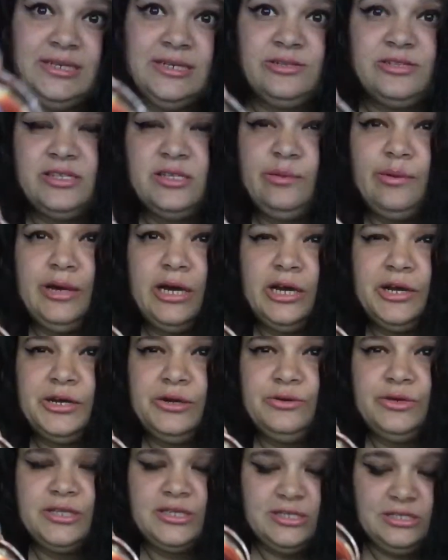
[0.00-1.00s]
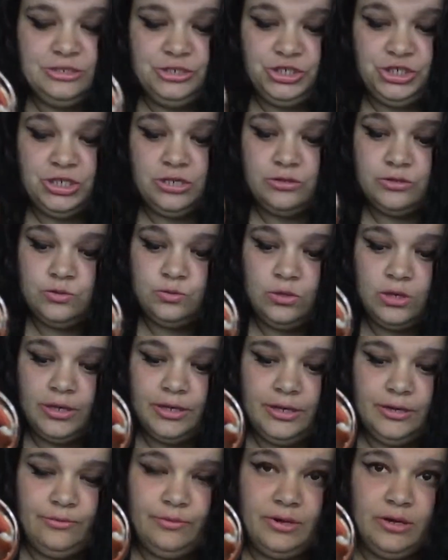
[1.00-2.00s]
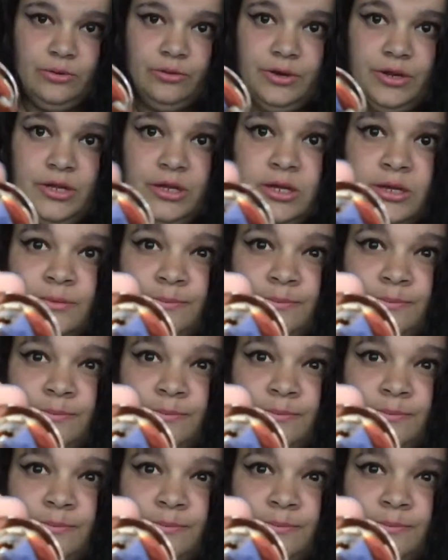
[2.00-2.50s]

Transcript: sounds in the background, it's the shells walking around.